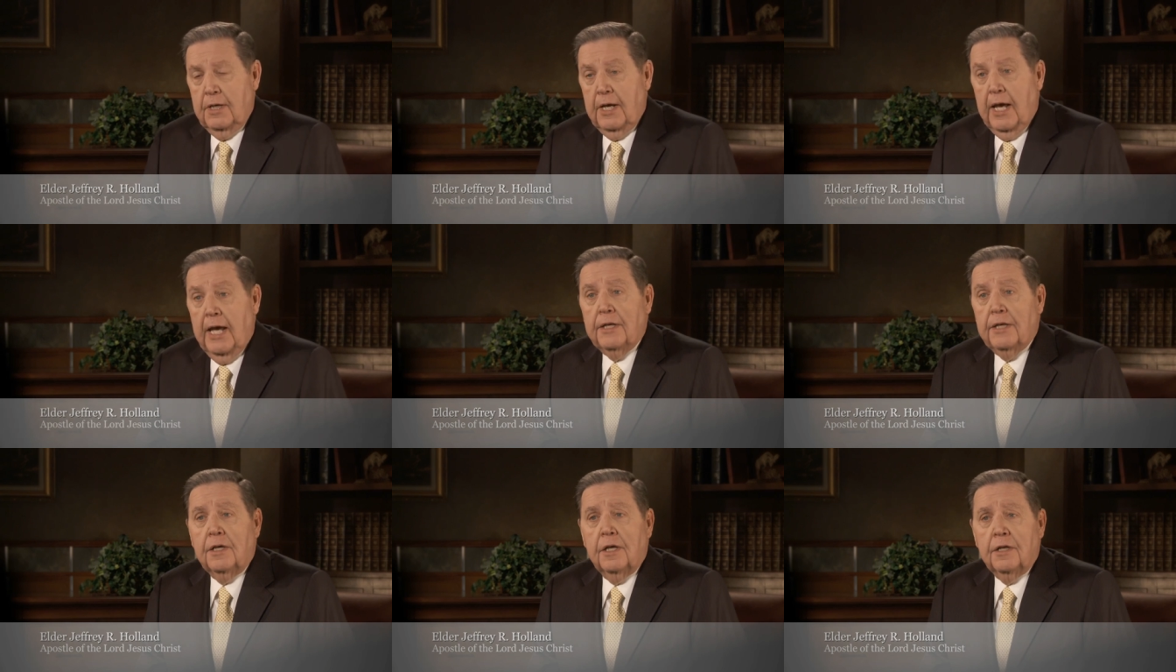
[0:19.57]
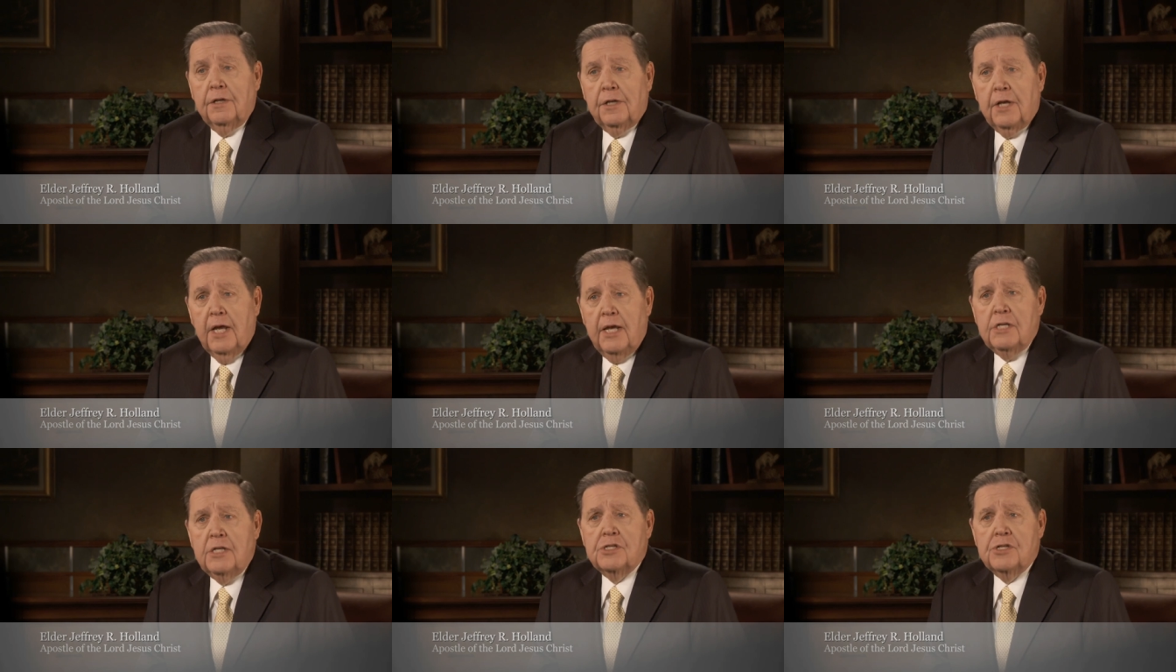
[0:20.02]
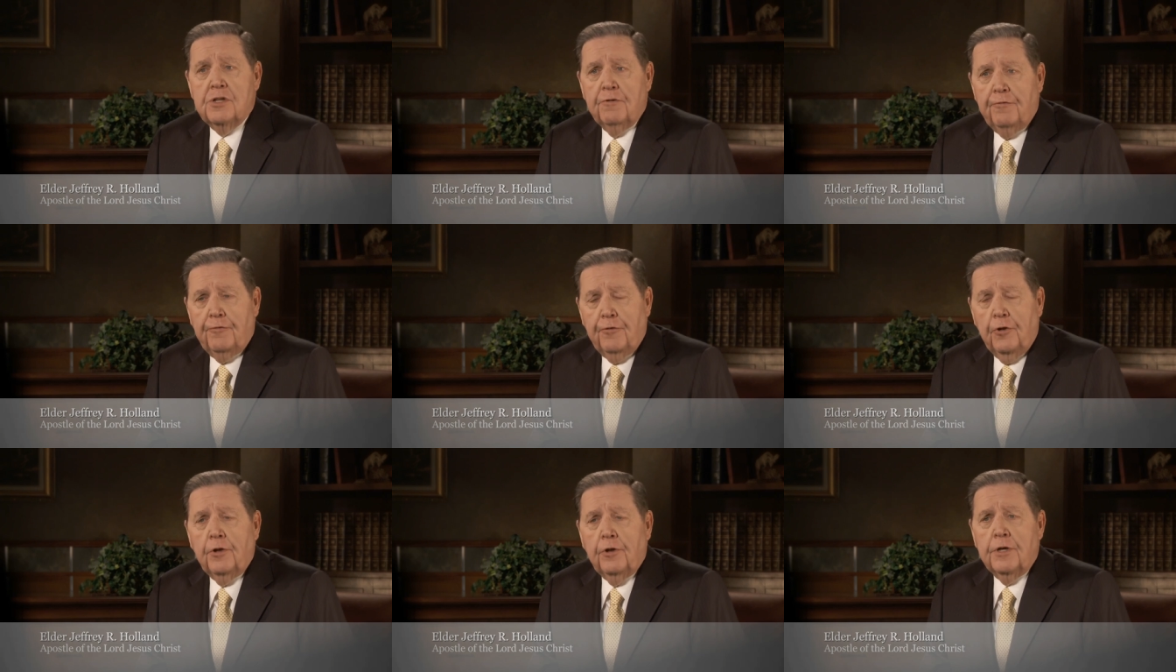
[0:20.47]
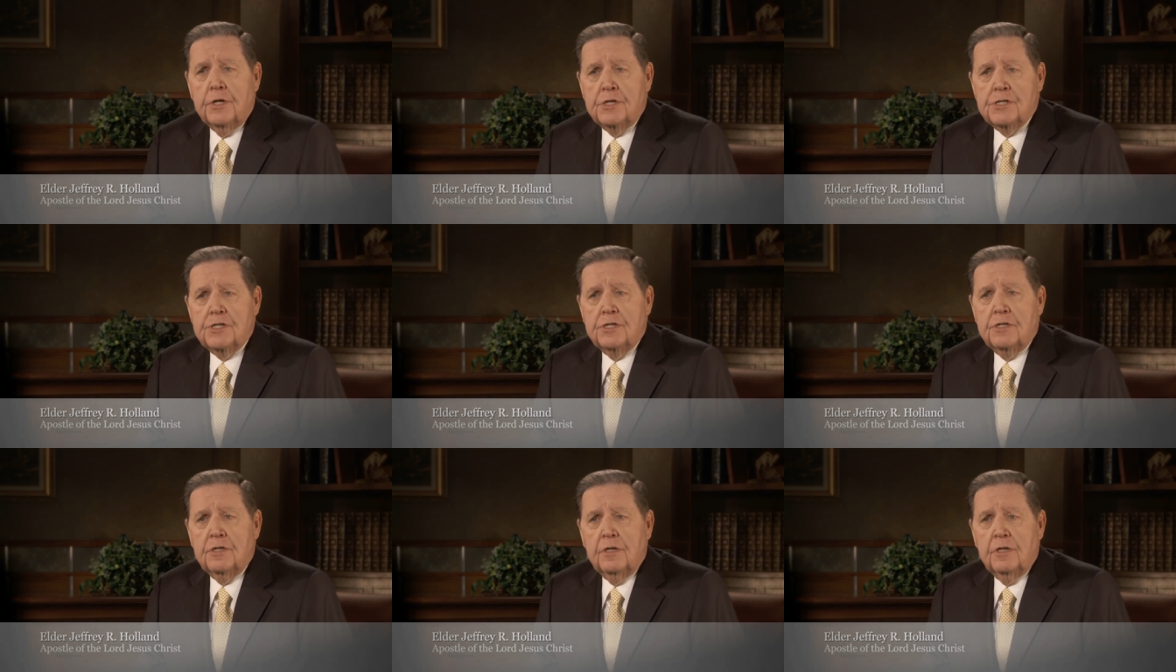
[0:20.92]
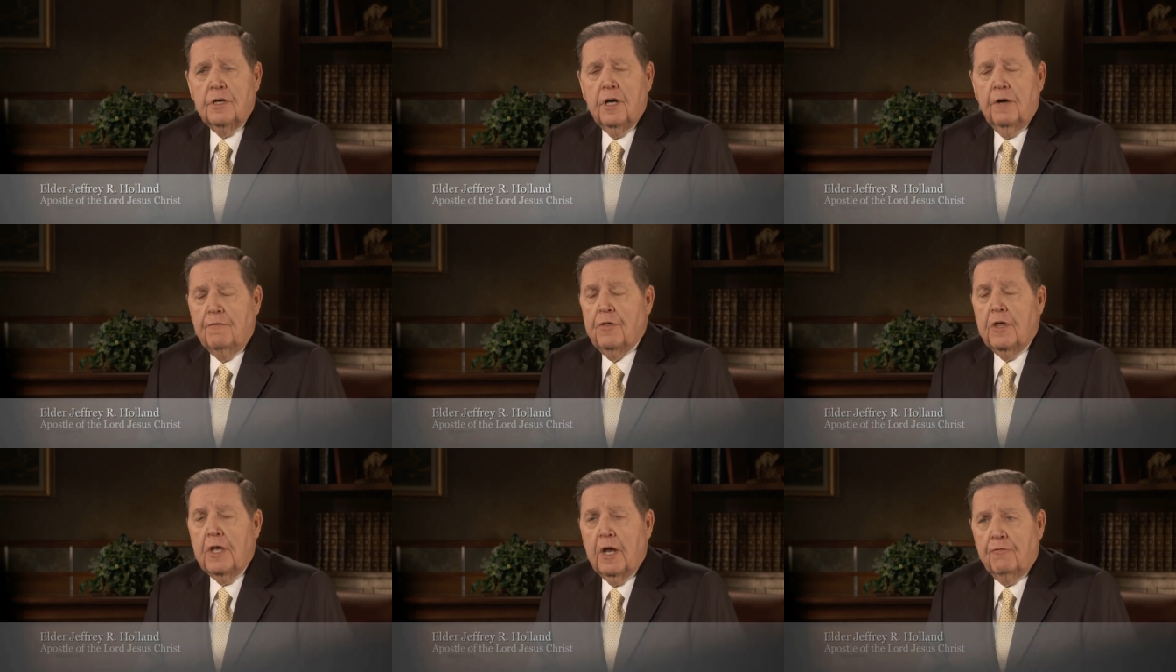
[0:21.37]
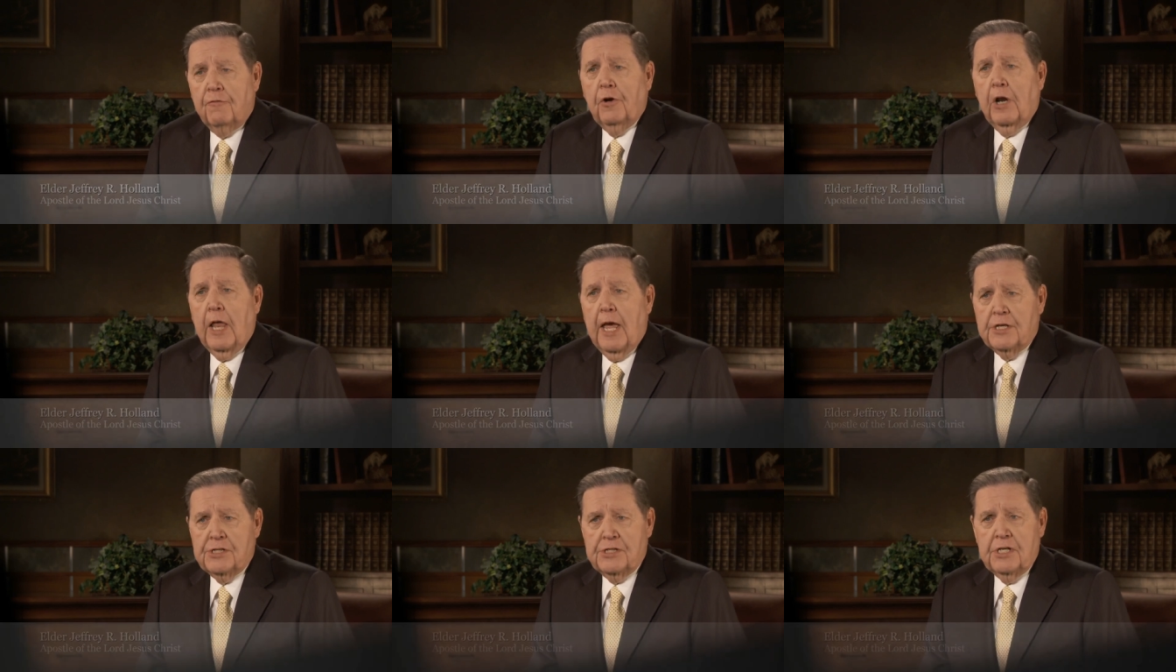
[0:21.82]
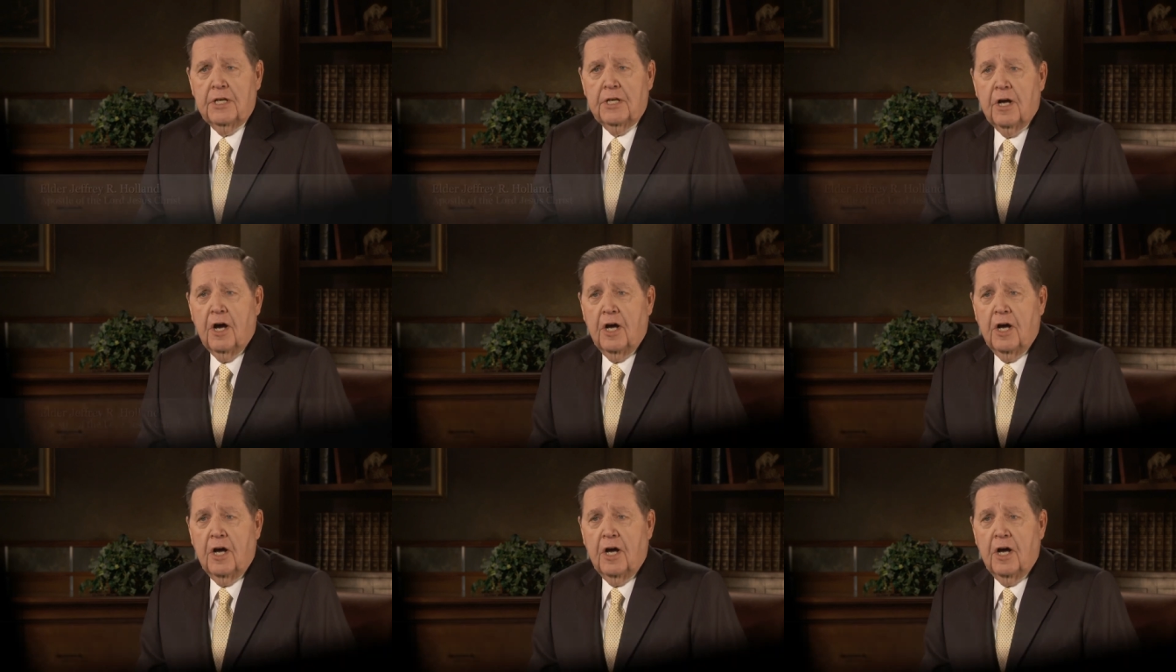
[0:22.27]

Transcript: and contains the fullness of the everlasting